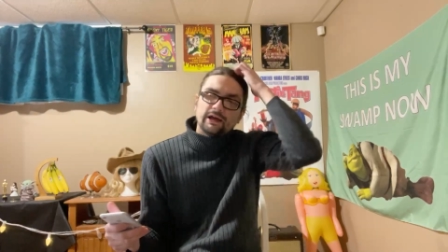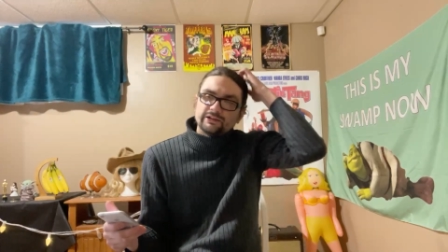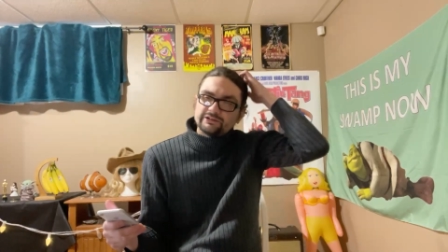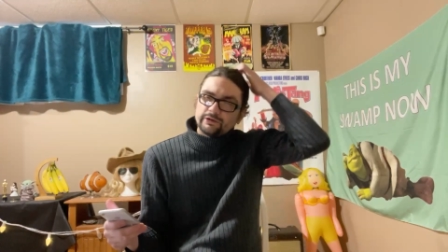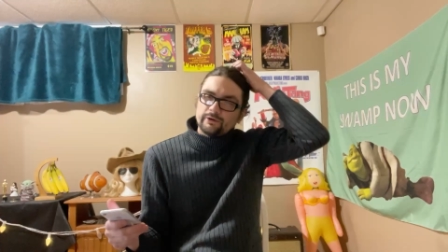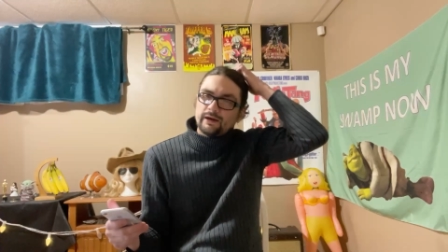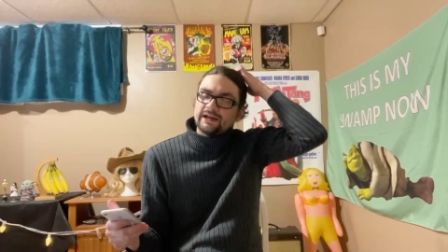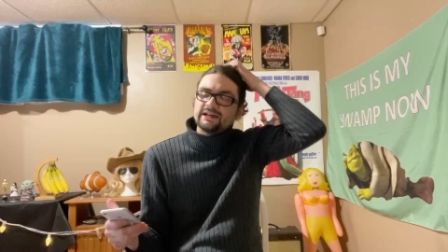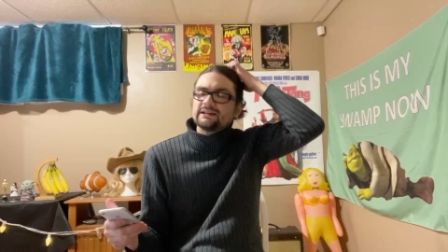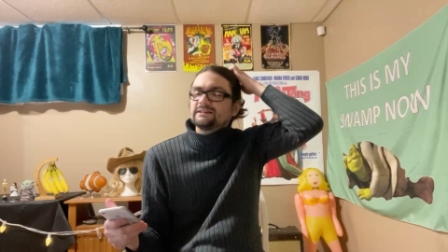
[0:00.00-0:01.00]
So I
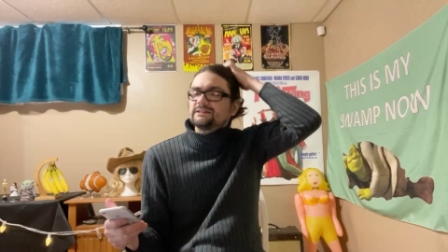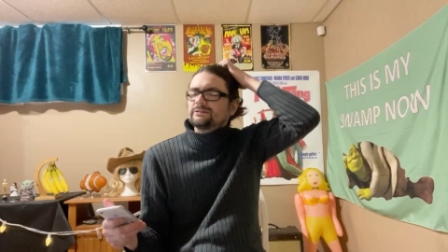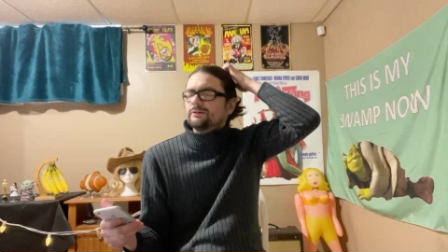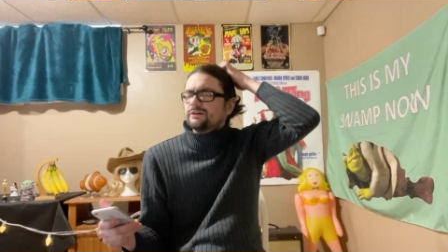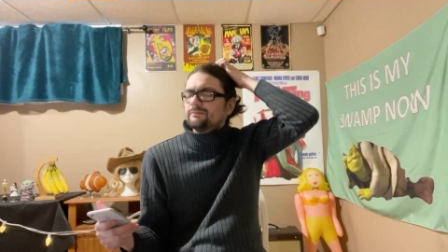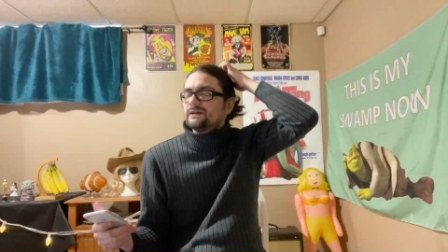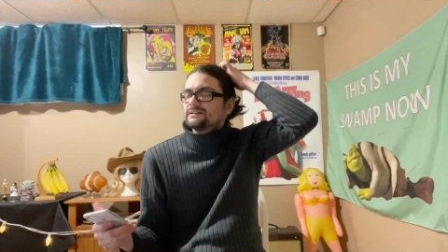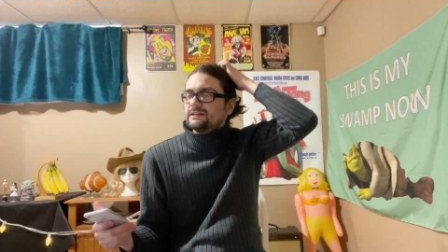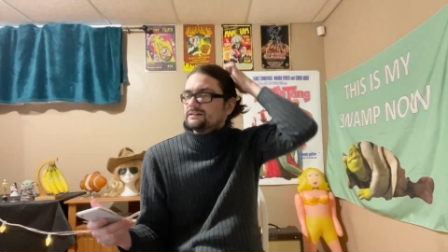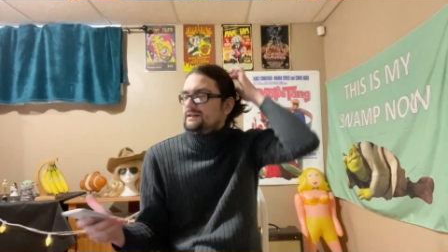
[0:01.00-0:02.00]
guess this sort of makes
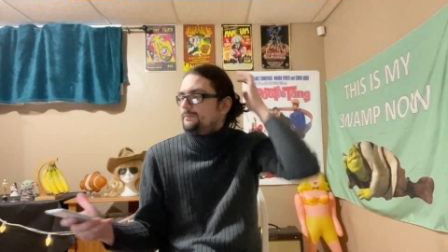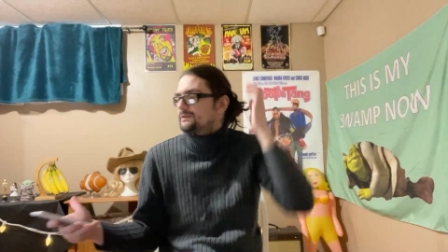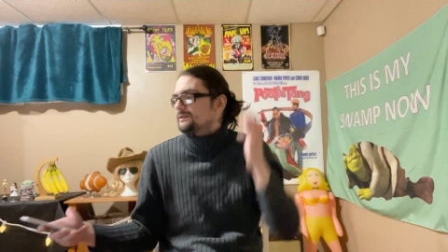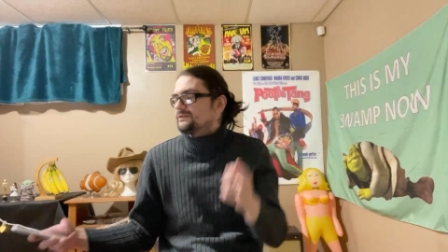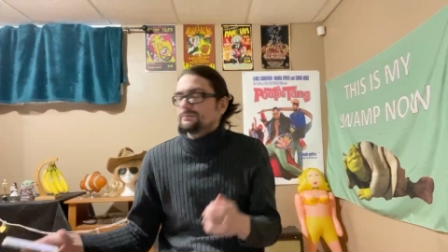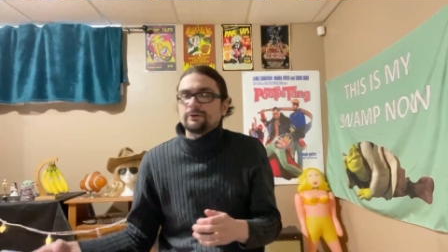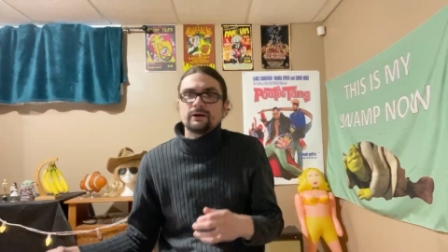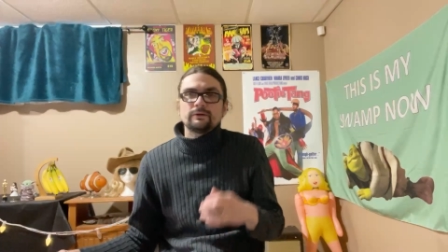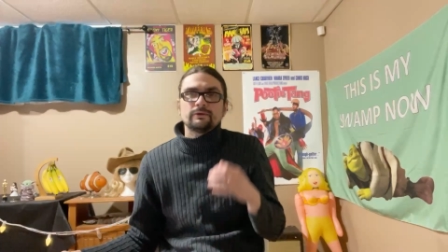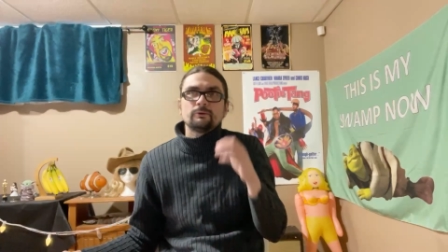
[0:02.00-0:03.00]
sense now, but there's a
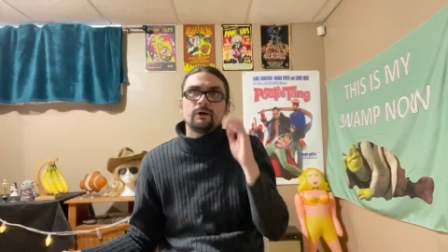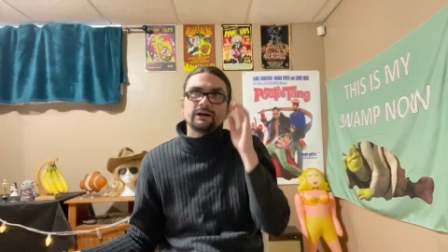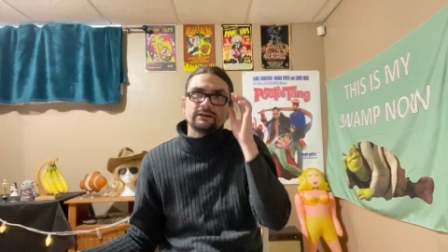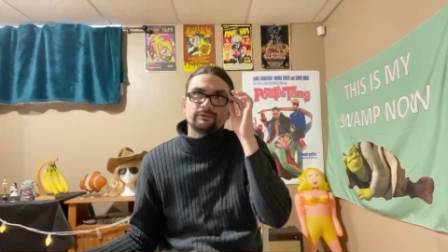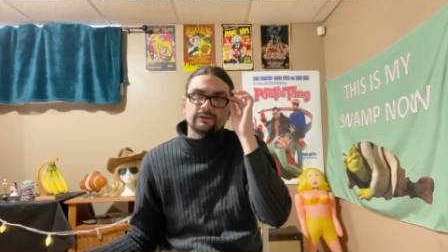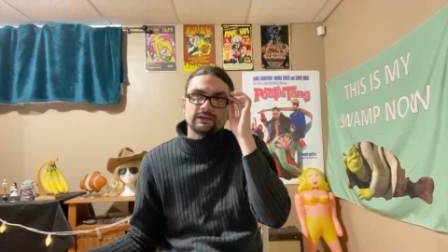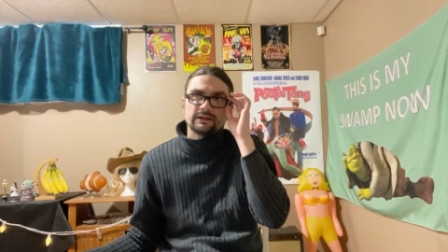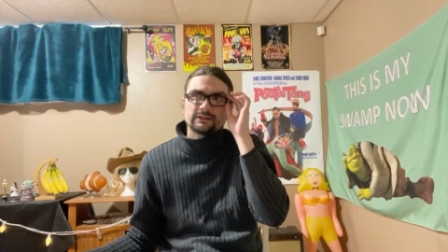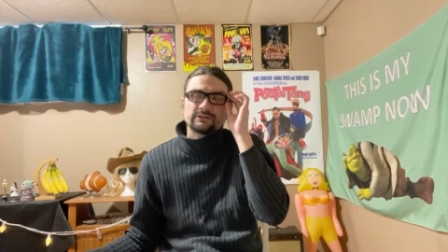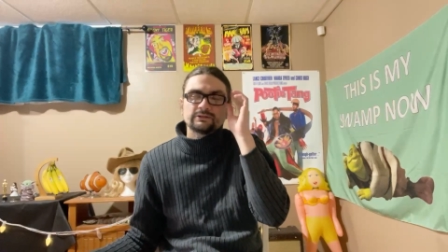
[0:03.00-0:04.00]
part where Joaquin
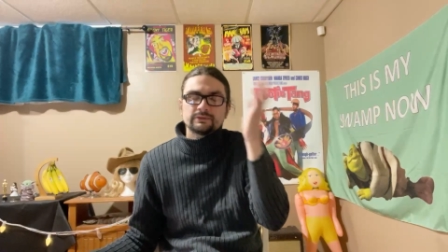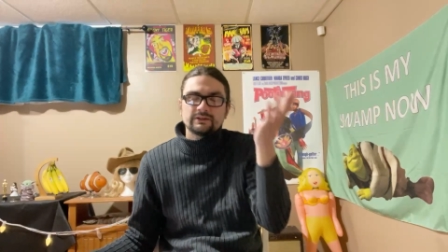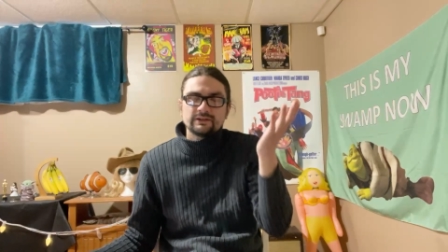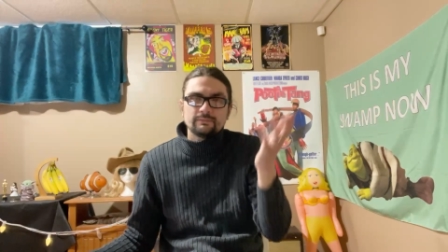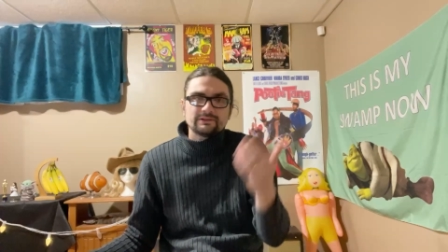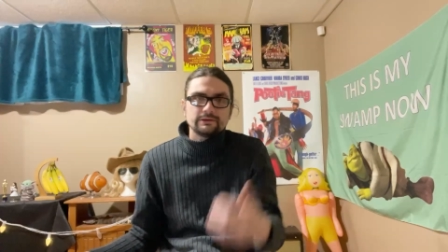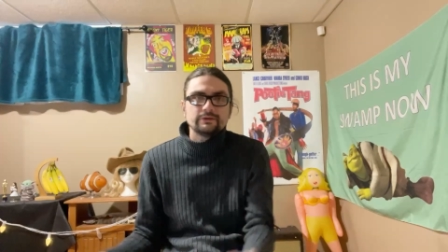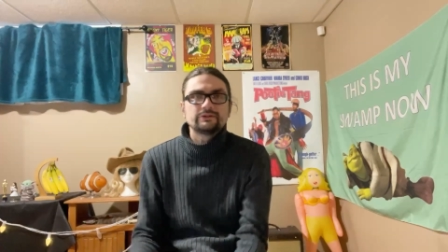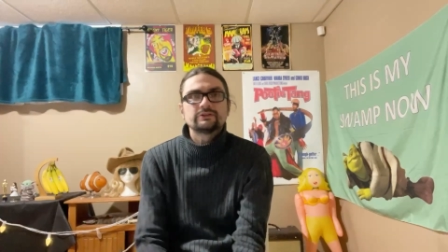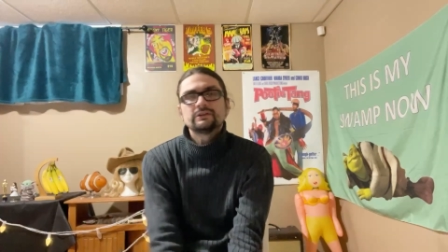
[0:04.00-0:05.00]
Phoenix, his name is
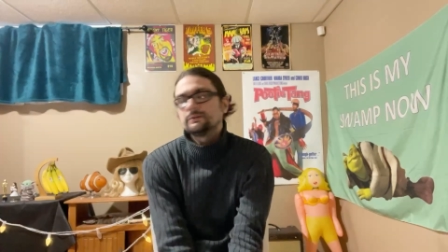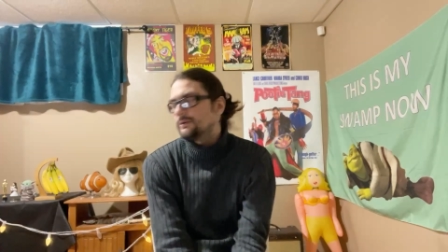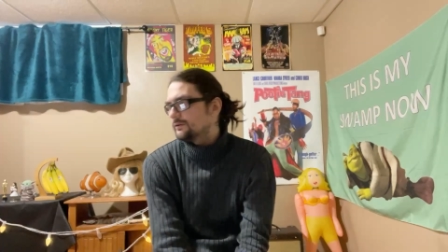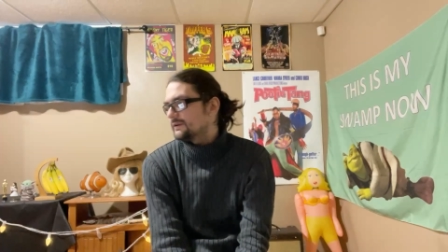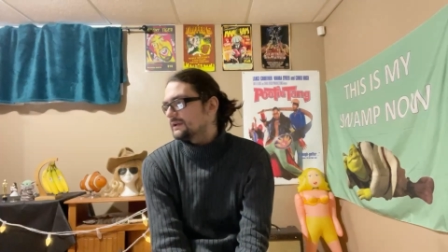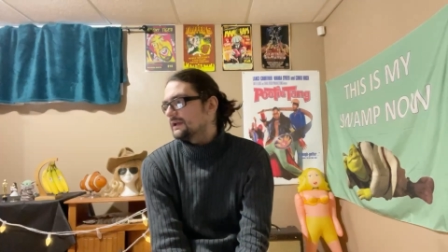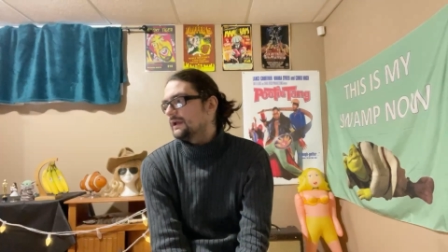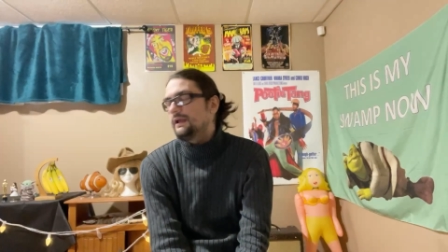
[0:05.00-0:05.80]
Lucius in the movie,